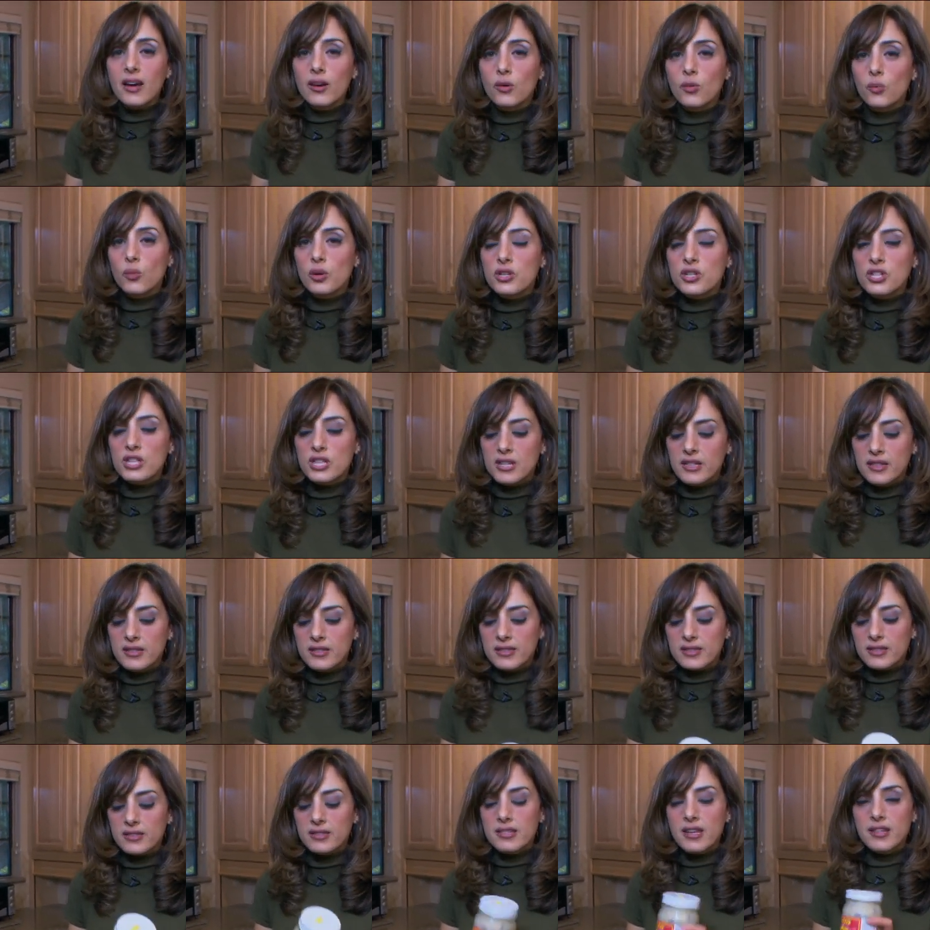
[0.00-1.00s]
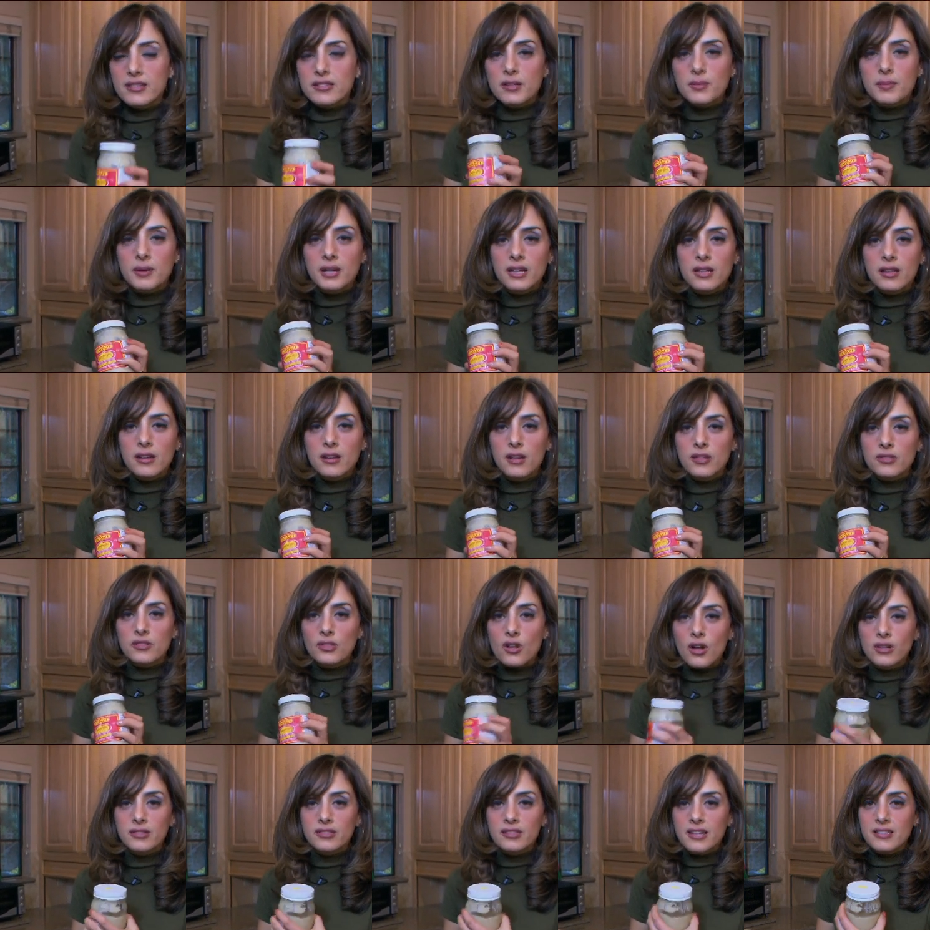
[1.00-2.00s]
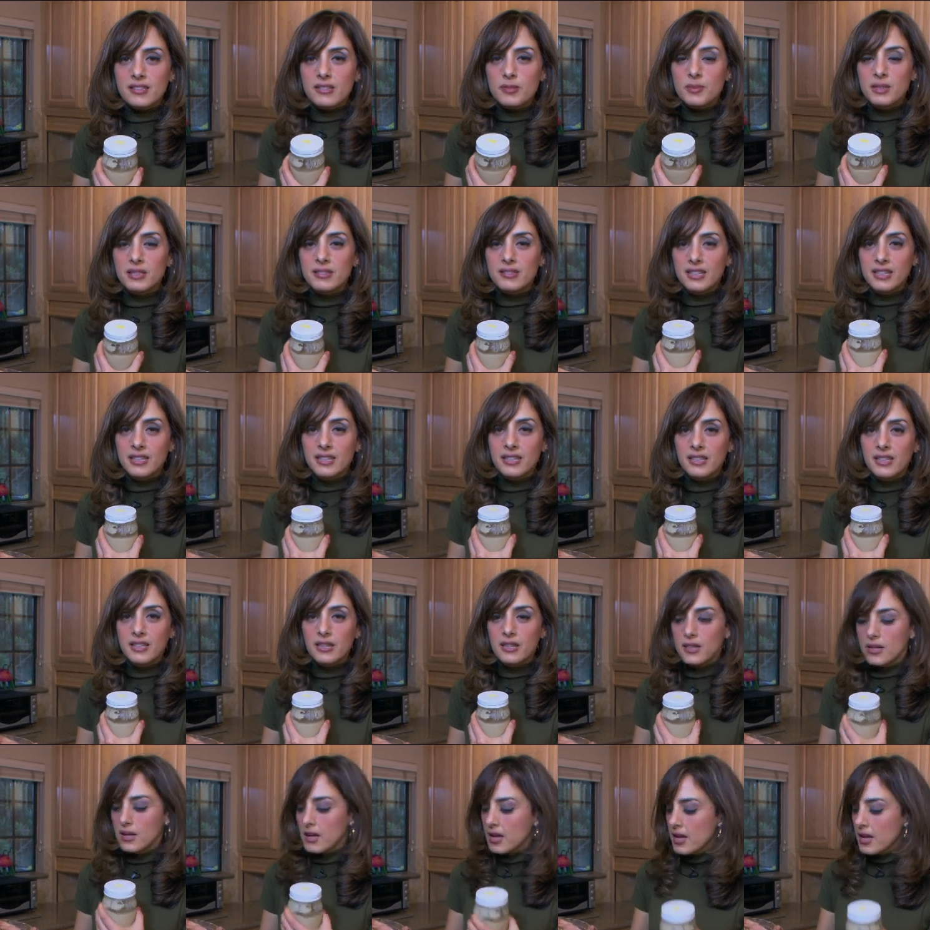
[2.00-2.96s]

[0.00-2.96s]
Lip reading: which is sesame. It's called sesame tahini.